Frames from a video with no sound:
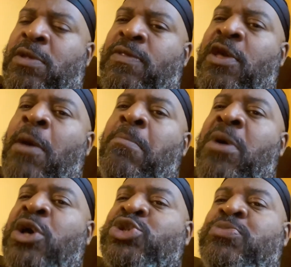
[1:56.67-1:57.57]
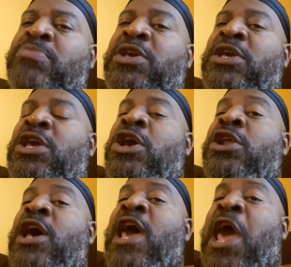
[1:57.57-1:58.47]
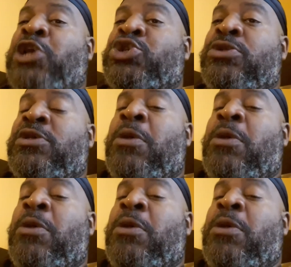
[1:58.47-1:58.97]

There must be interaction,